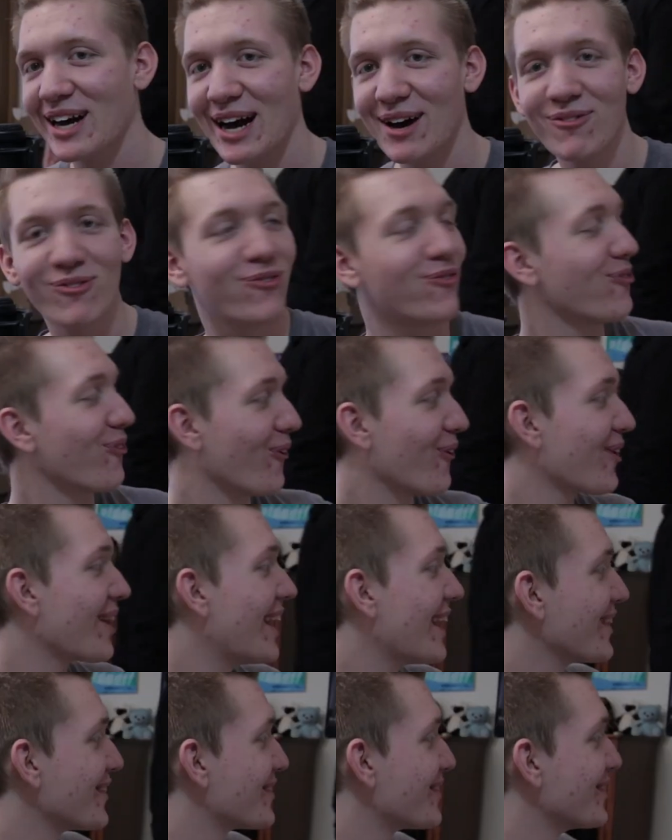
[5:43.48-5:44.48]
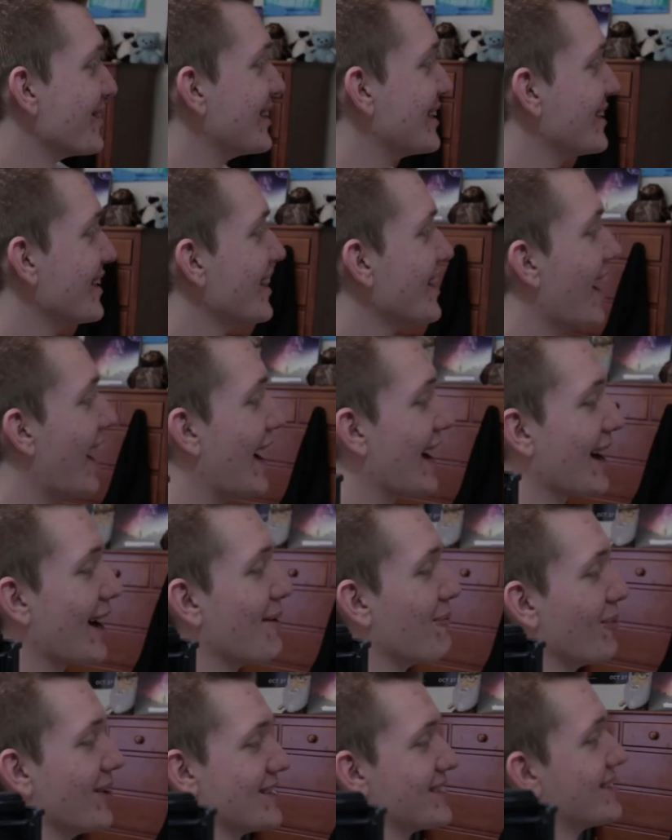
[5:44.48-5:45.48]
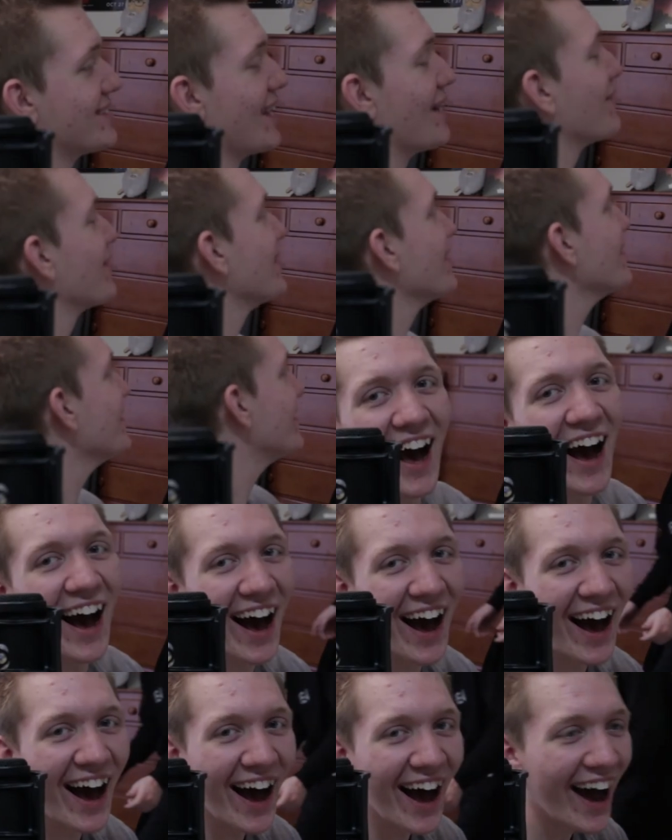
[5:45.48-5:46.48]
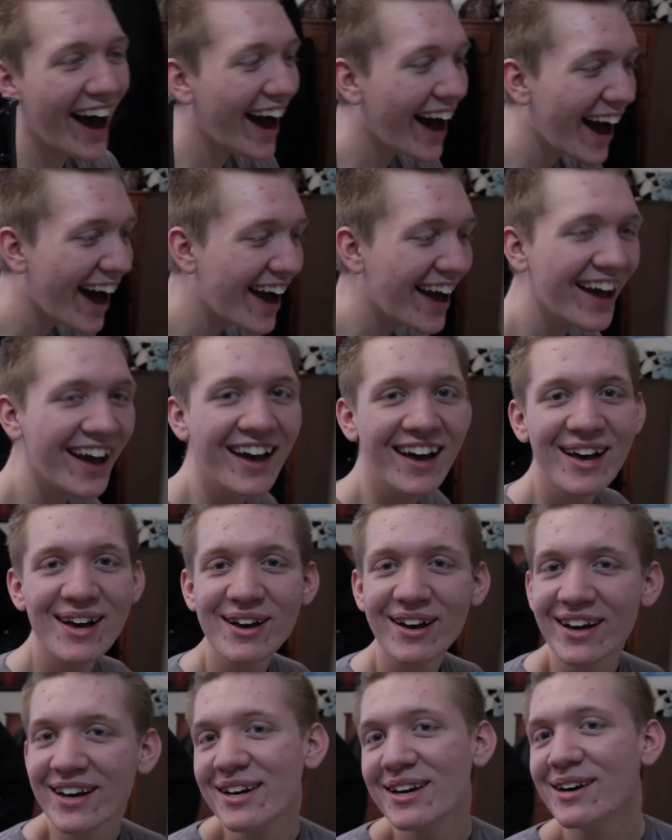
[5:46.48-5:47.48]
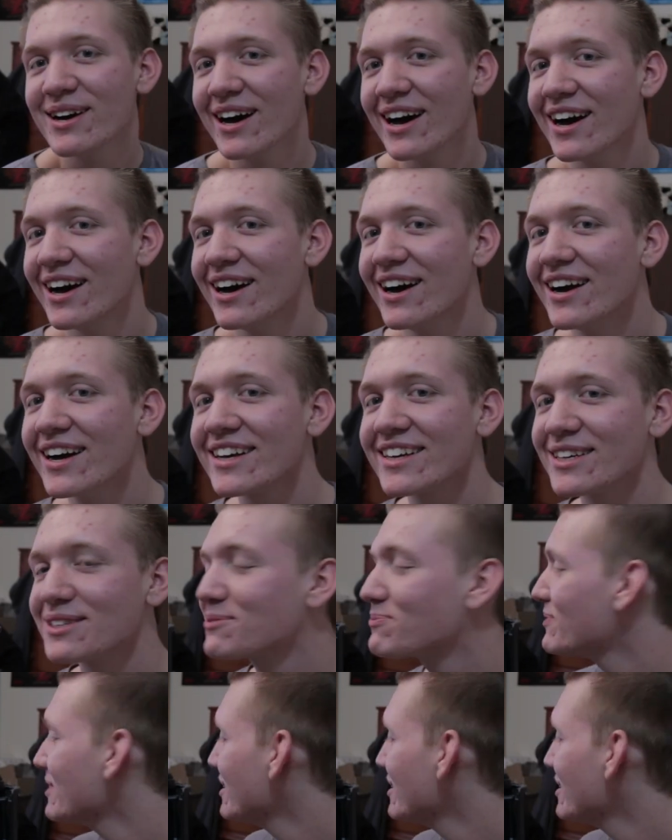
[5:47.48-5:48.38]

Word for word: got four out of thirty. I got what seven? Ah! Guess